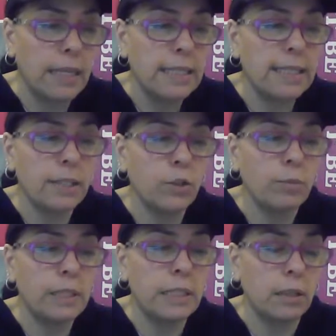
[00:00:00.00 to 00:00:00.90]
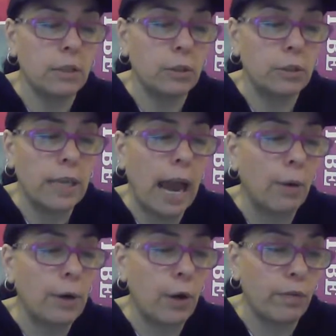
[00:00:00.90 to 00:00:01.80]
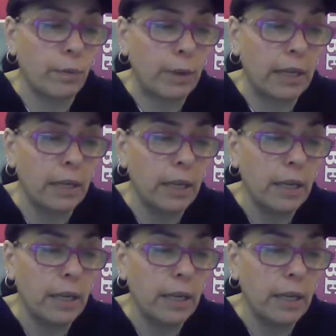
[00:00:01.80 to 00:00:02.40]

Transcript: Sister Matilda, who towered over me,